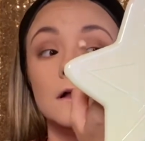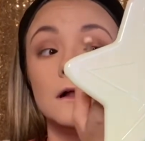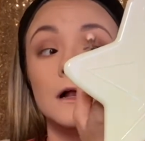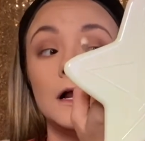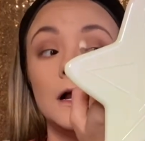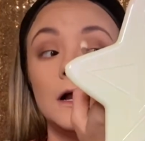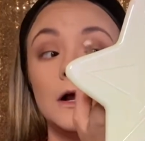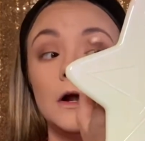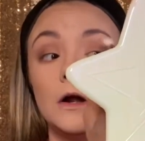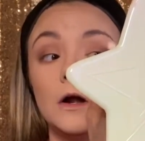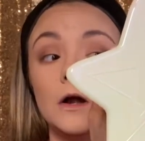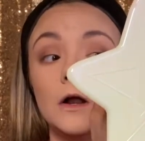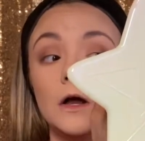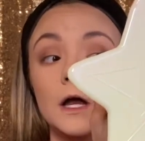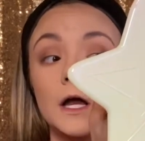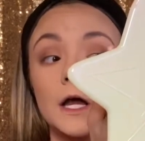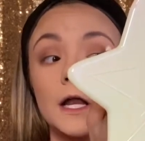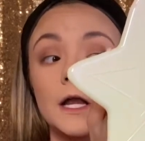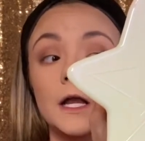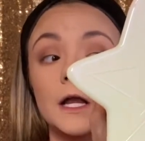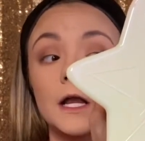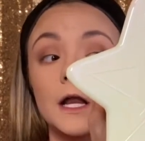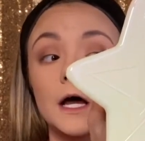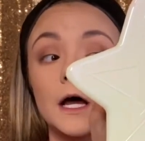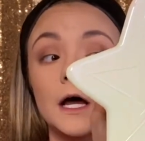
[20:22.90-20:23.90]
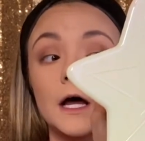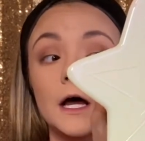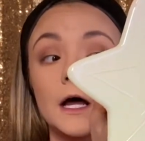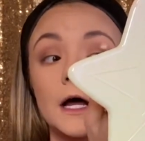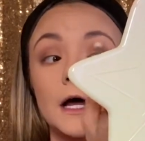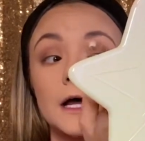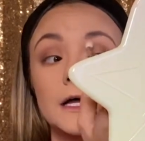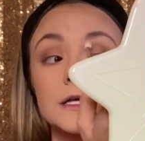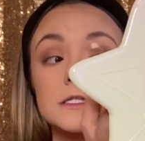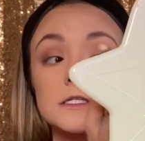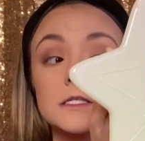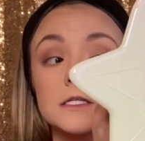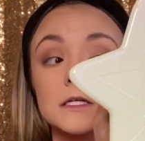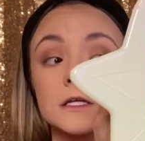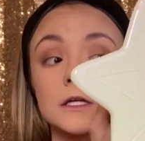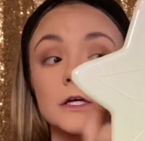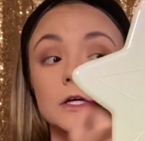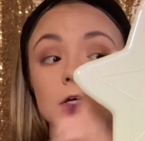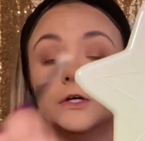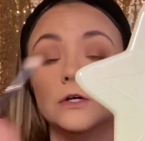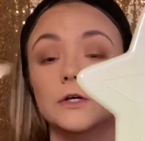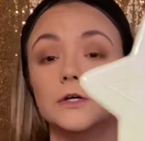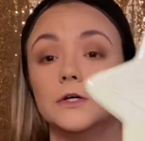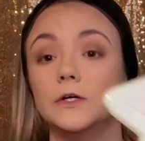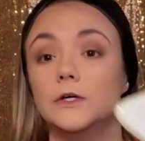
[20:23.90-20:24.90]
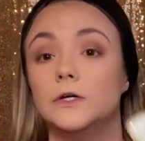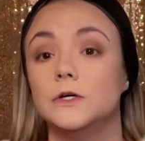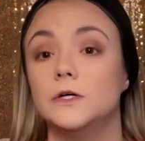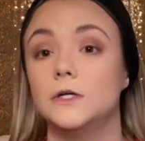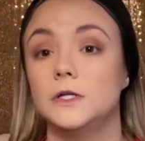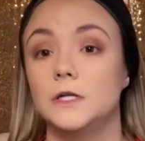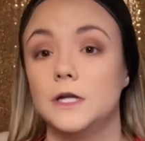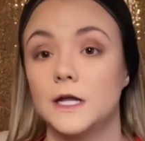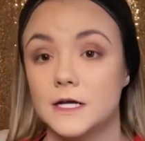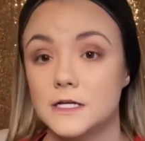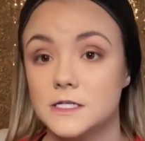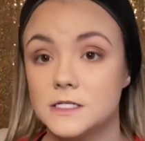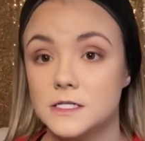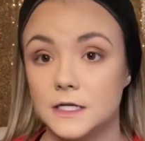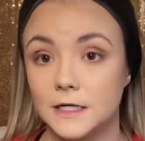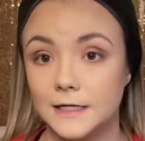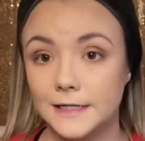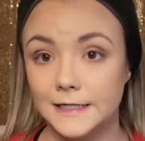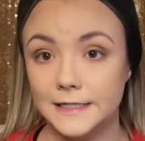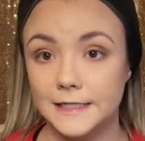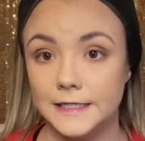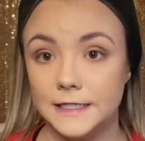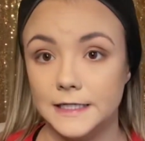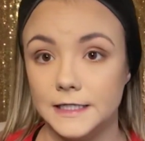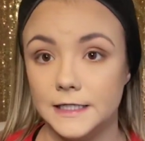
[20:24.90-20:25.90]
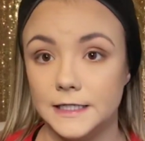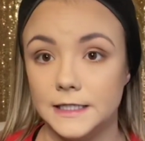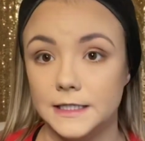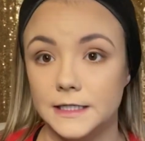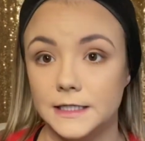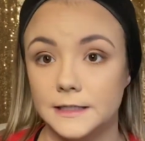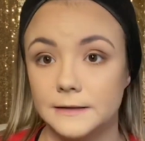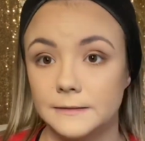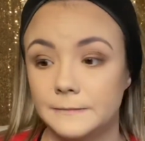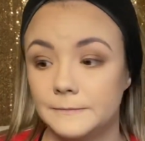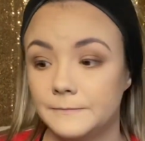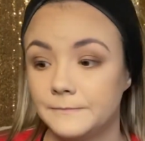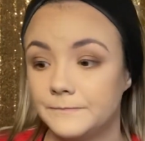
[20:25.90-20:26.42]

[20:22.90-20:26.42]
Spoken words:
Looking nice and good, nice and clean.